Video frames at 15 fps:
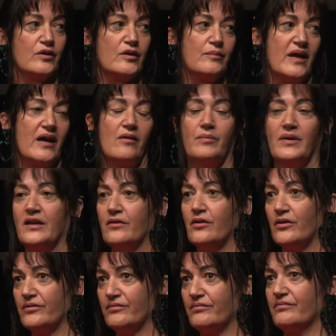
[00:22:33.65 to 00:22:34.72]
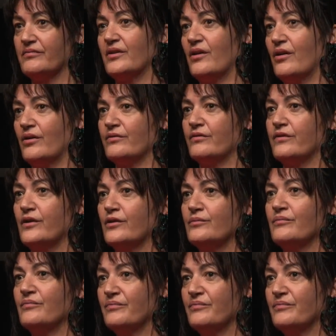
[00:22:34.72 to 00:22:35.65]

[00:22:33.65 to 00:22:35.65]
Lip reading: about being on film.